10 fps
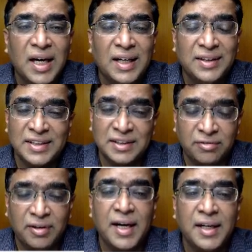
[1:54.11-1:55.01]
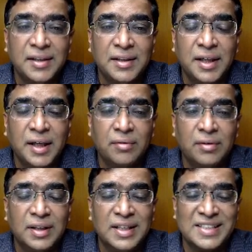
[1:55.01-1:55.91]
There is a fan in there.
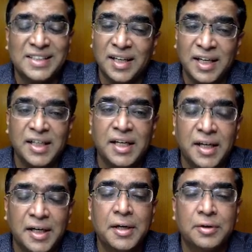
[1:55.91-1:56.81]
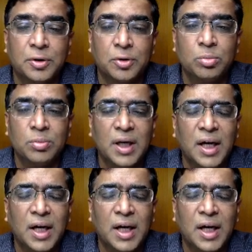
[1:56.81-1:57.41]
Sunlight can get into the room